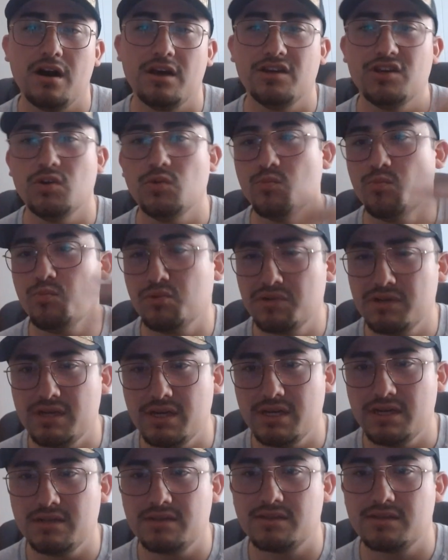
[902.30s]
you
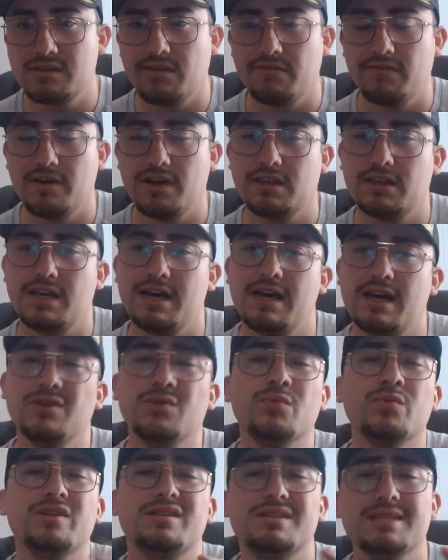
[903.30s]
bleed, stuff like that.
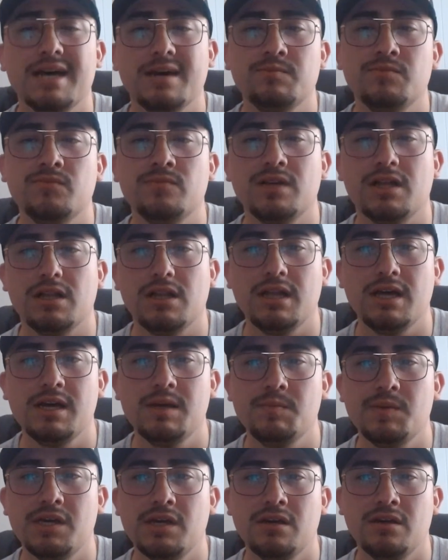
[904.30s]
And with time
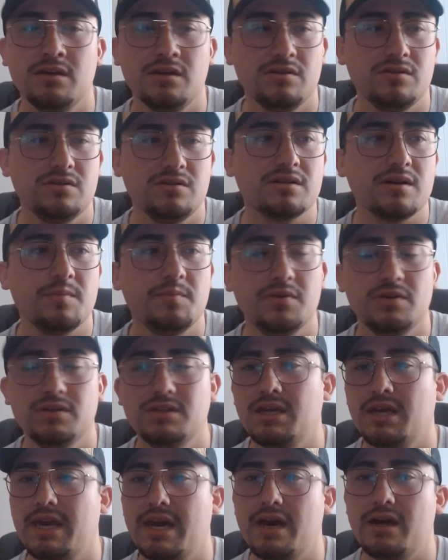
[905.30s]
climbing, you start
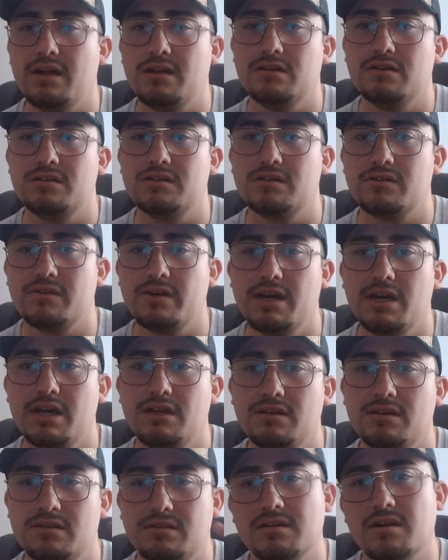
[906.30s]
building callus, right?
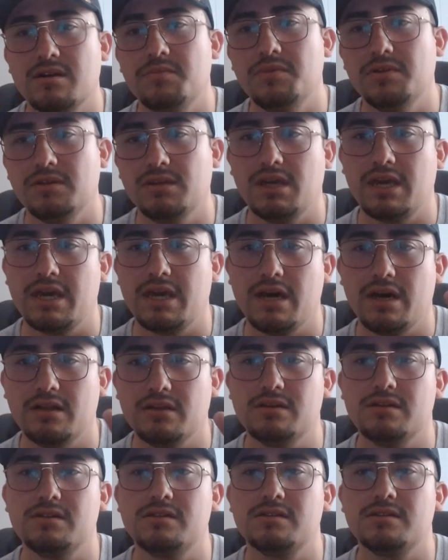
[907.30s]
You start building
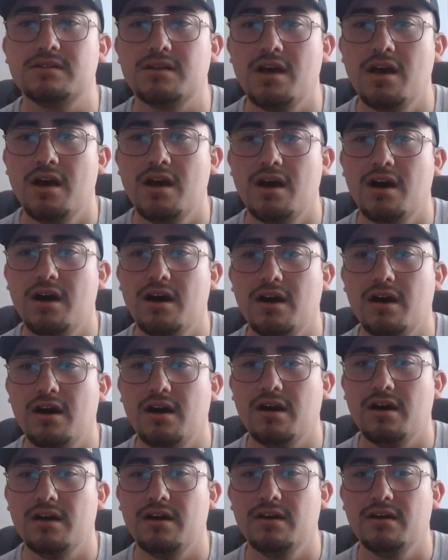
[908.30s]
callus. Uh,
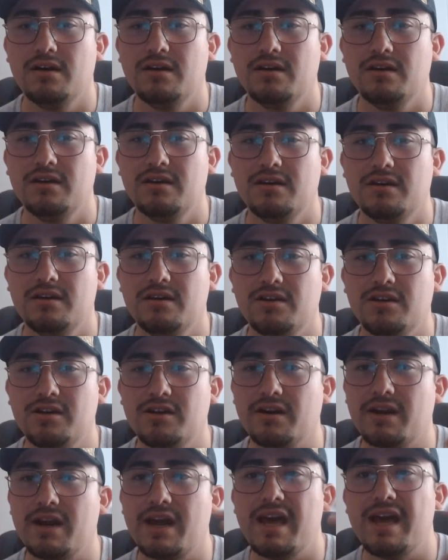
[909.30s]

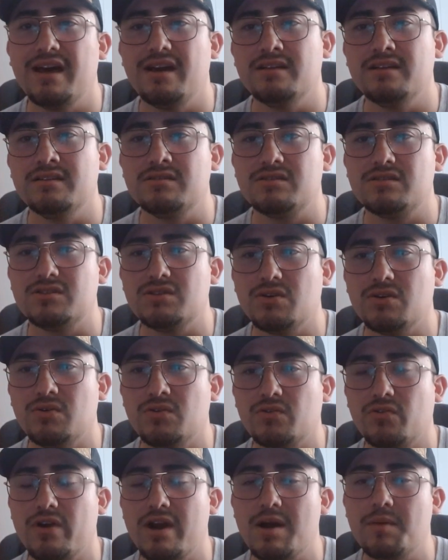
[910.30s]
your hands
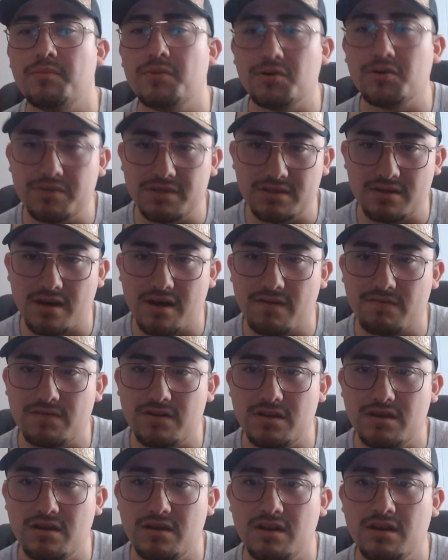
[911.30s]
don't cramp up as
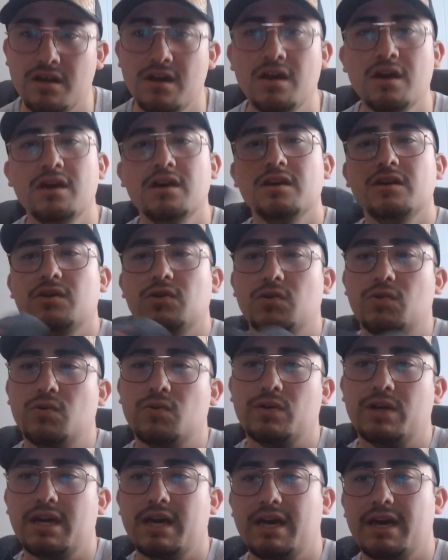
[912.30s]
often. You
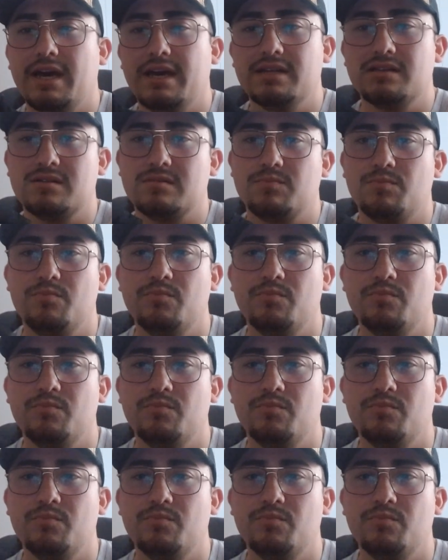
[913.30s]
don't get as